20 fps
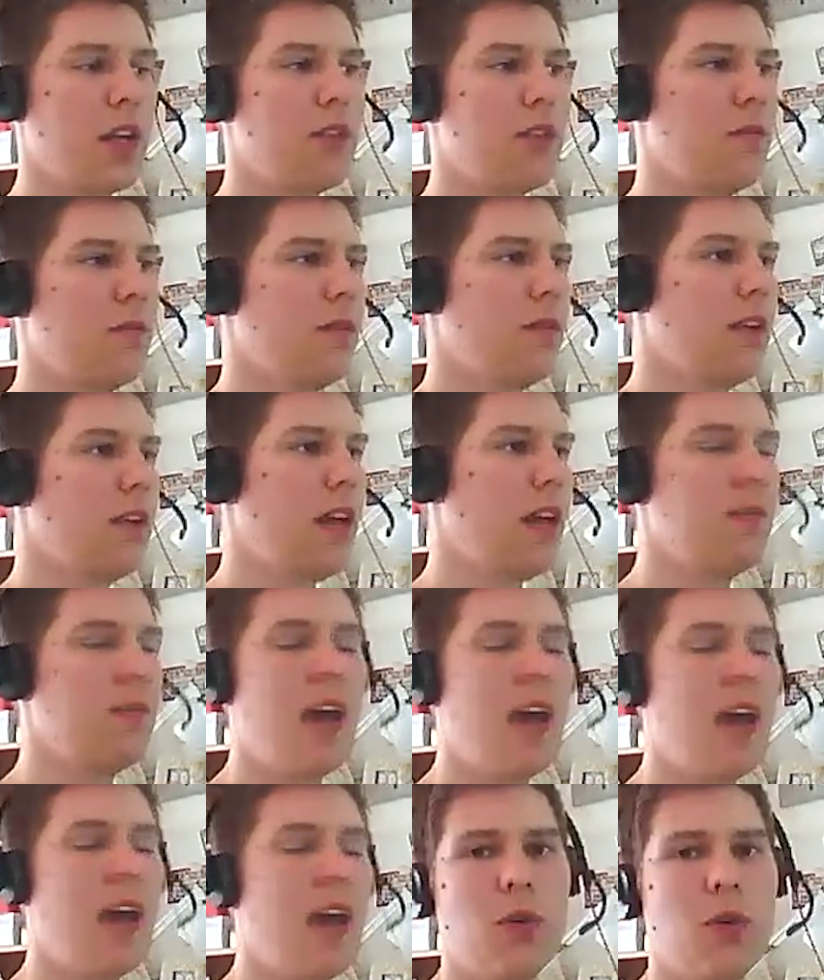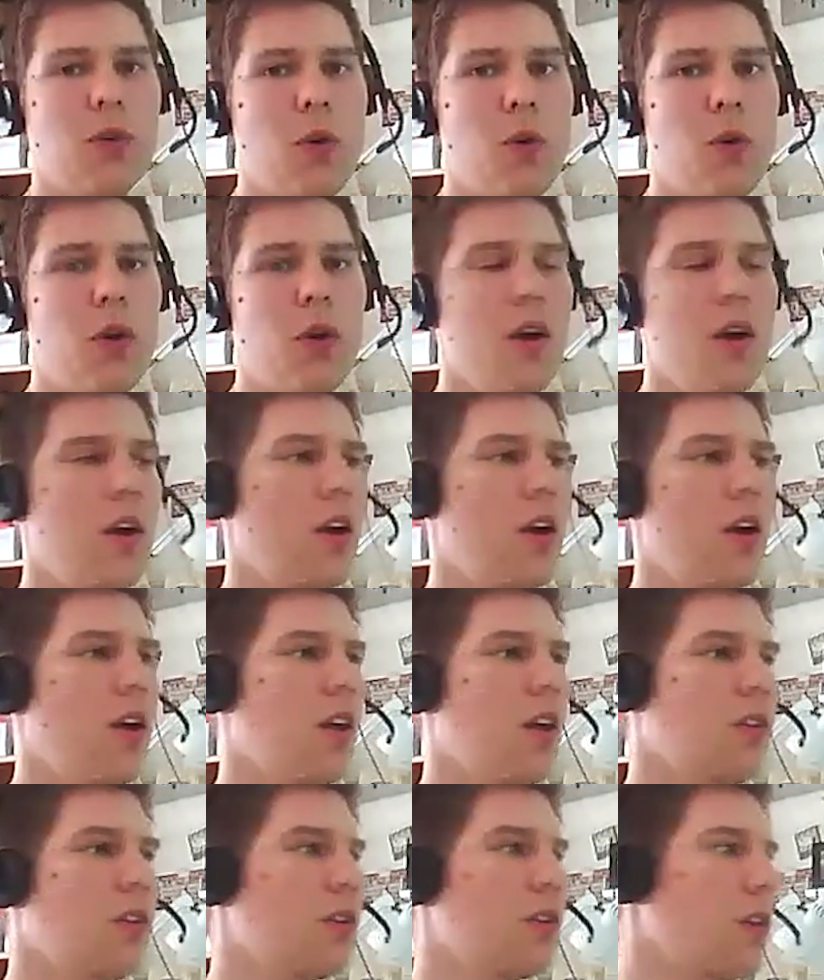And then we had to go
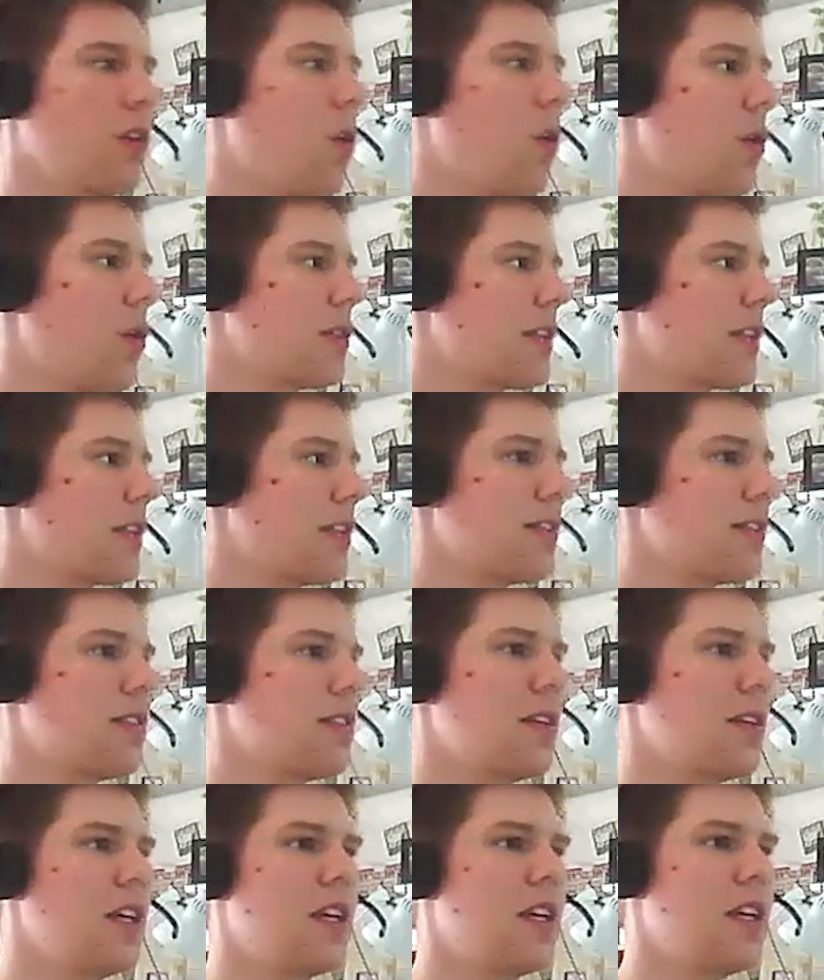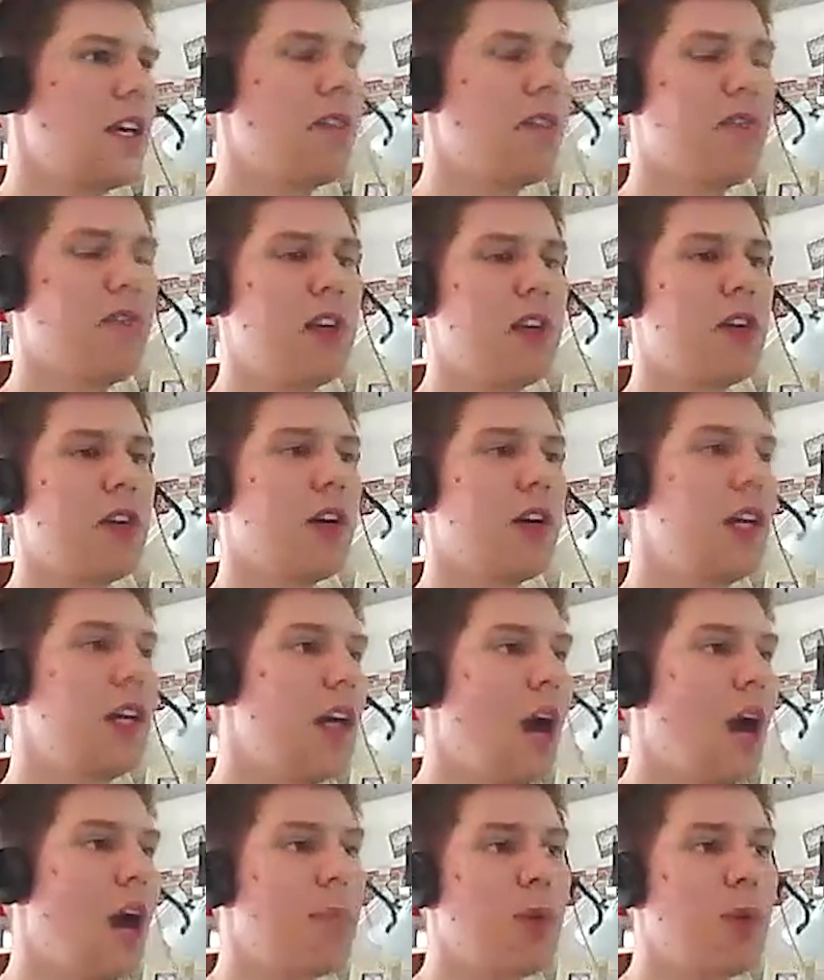to the logs and see if he
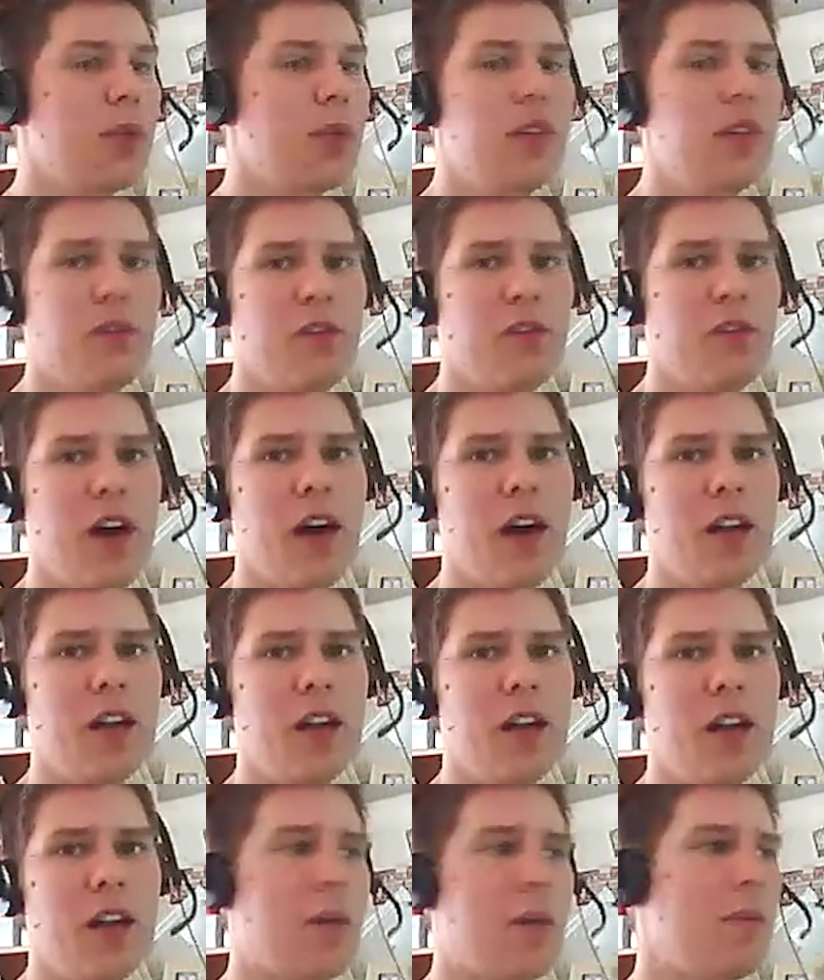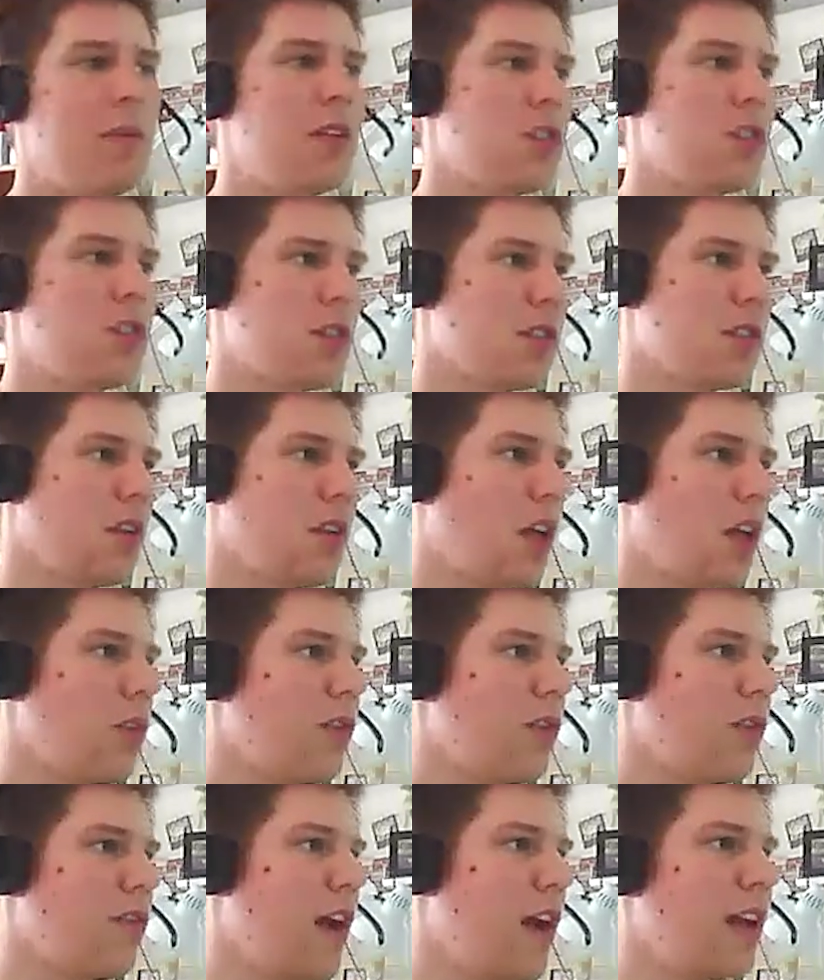really uploaded the file, maybe just
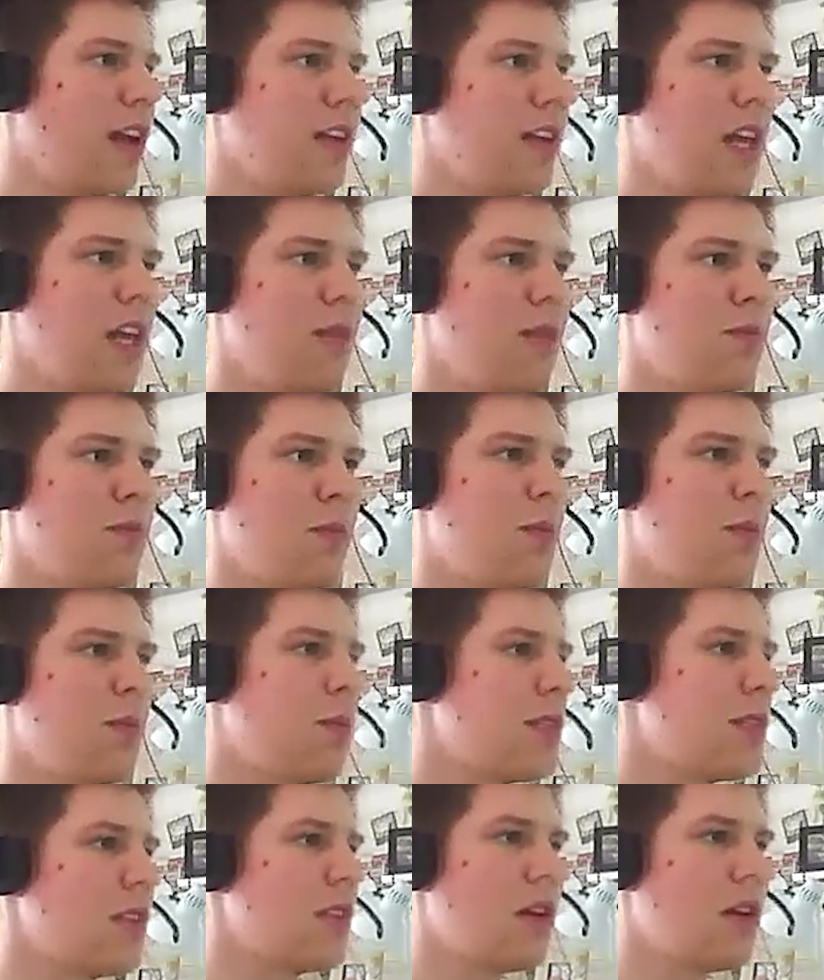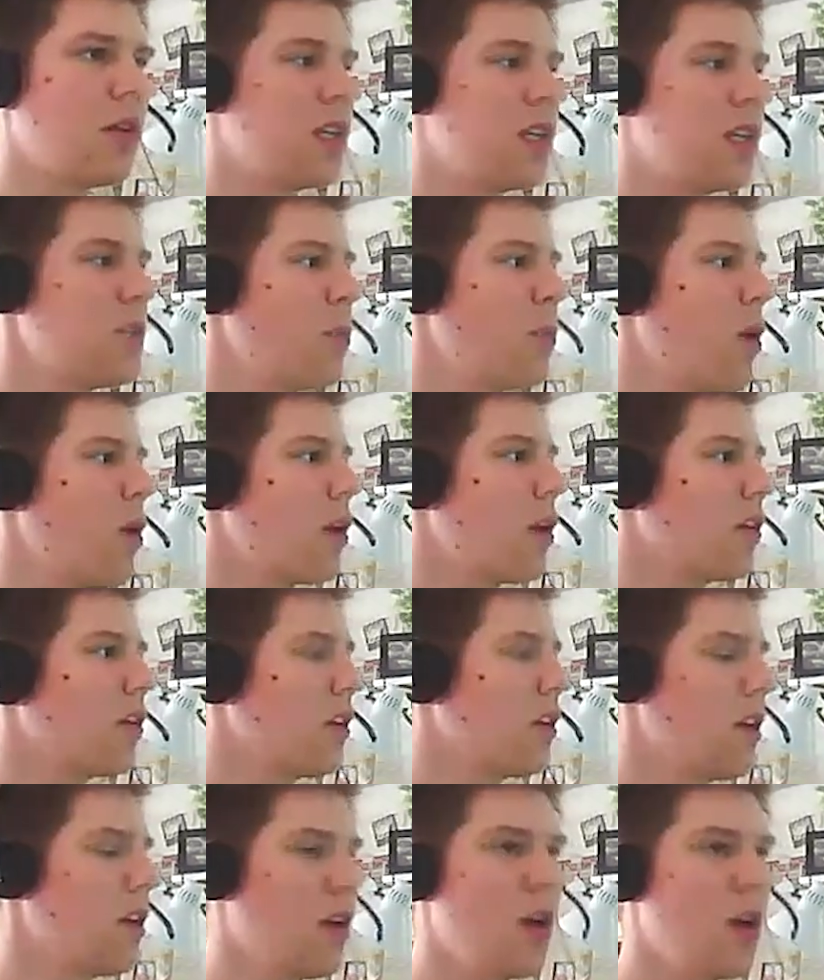another file name mistake on his part.